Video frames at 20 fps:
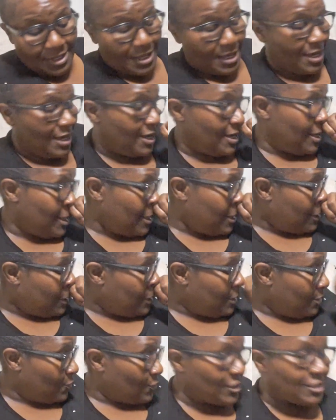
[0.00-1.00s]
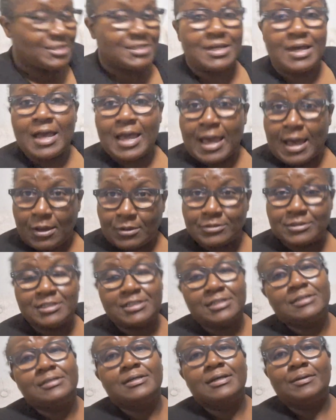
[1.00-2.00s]
and went to
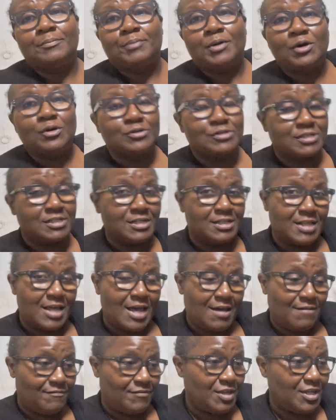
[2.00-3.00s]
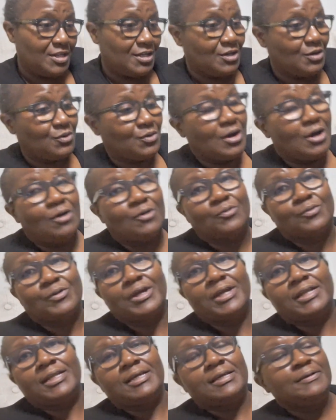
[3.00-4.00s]
Aldi. Posted that video
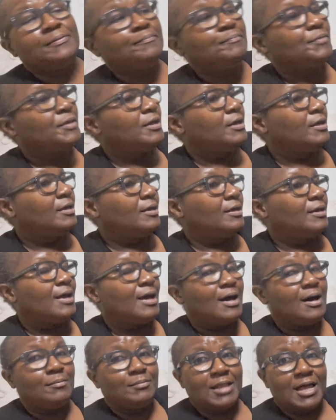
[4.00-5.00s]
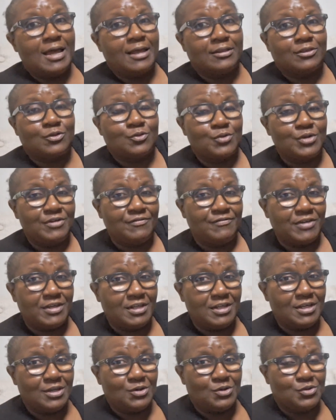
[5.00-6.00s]
already. I'm like 3
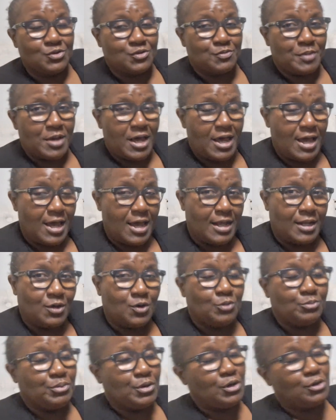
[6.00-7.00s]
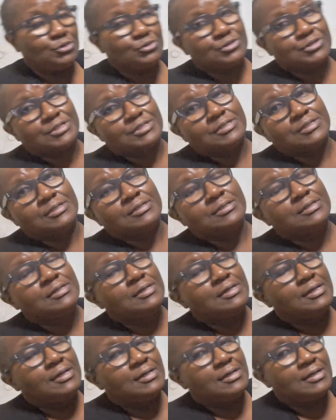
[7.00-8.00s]
videos behind on posting.
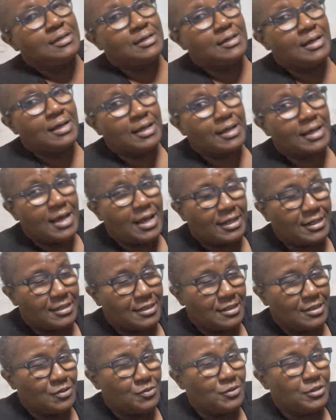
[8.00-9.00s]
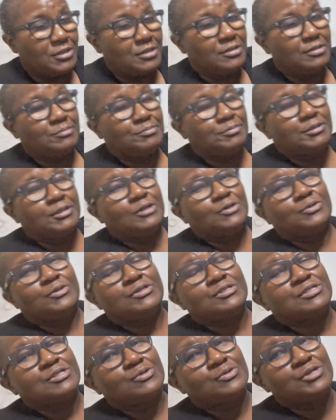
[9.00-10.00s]
Got another one
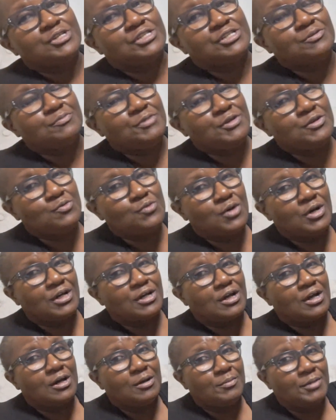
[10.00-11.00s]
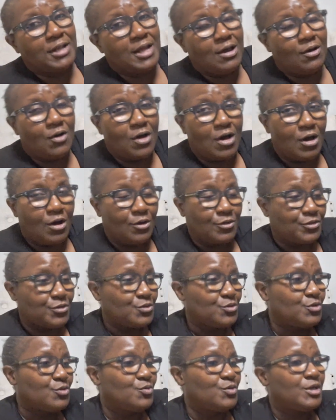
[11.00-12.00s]
uploaded. So it should be one coming out all
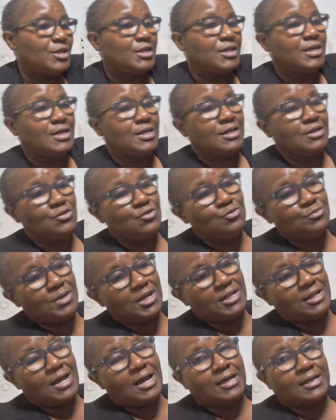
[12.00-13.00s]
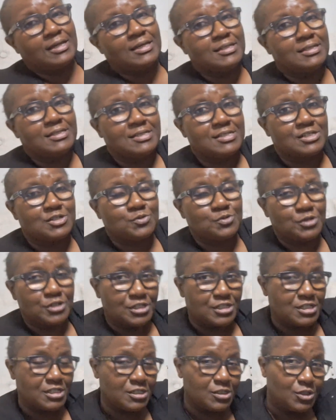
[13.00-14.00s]
through the weekend. You may not get this one
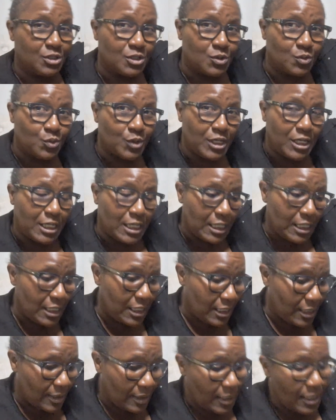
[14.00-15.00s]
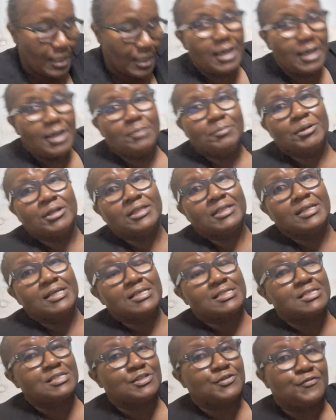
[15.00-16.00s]
till the weekend. But
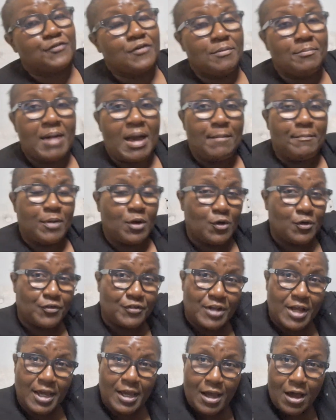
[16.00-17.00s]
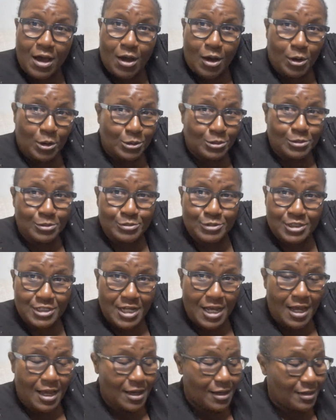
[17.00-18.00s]
this is from my birthday haul,
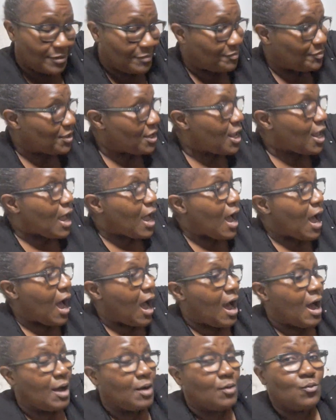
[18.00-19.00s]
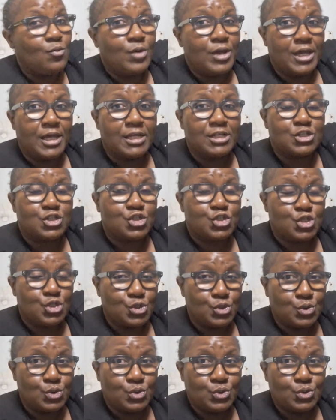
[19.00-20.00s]
child. I went
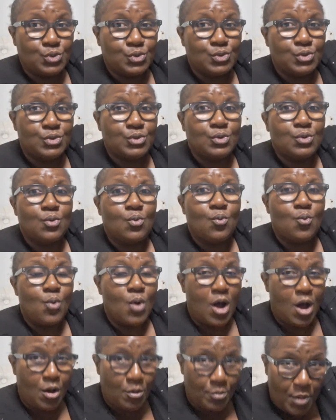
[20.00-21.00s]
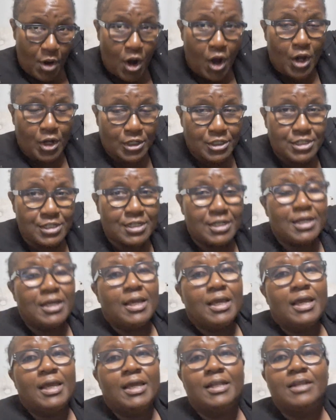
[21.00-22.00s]
to Walmart.
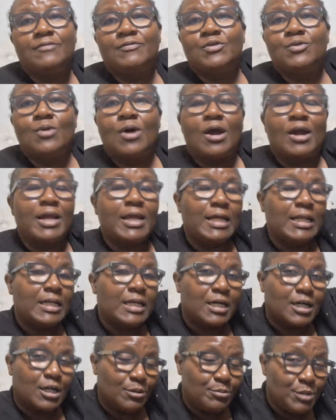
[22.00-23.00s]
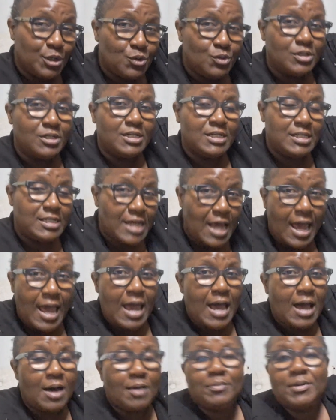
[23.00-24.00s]
And if you are in the community
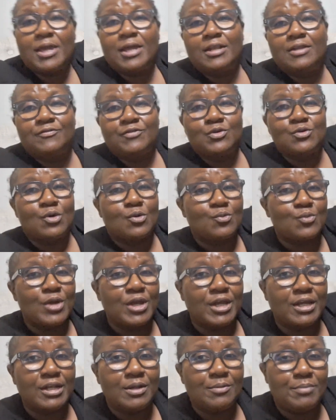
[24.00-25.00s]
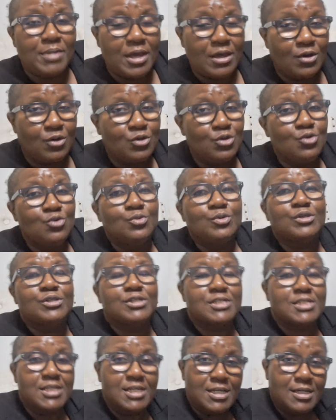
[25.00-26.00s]
tab and if you are ringing the bell, you will
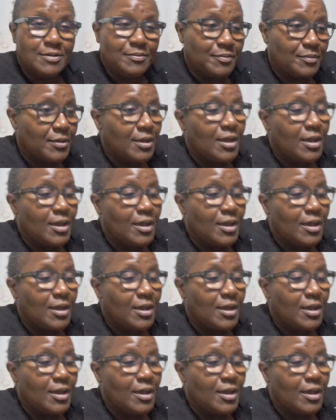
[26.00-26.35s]
see.